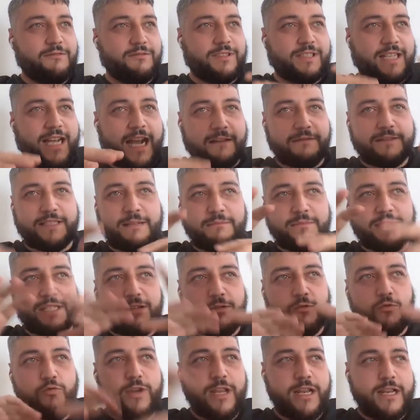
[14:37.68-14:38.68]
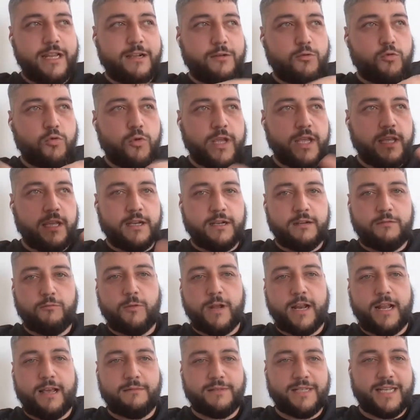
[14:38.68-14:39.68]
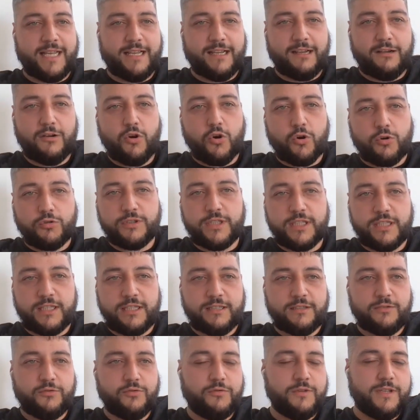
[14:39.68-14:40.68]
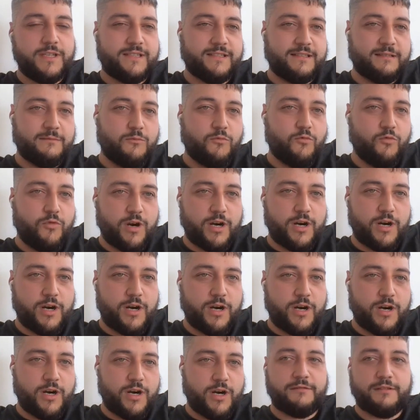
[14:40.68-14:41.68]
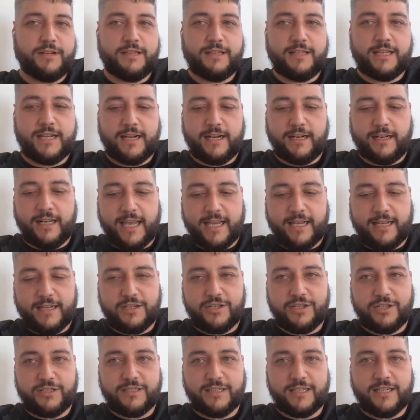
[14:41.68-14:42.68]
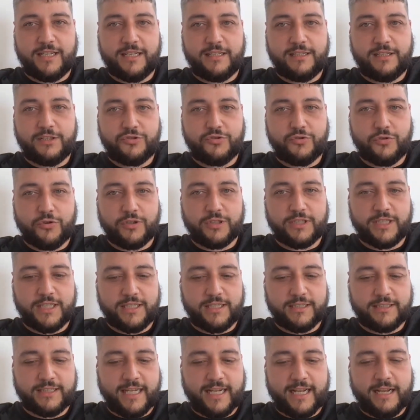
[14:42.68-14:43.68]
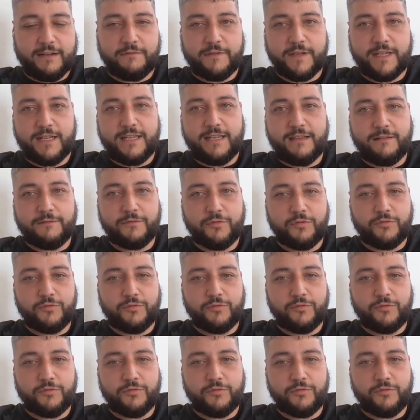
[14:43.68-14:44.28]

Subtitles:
have something really quick when I'm like coding, doing some work here and there. Like I just click the shortcut. I have any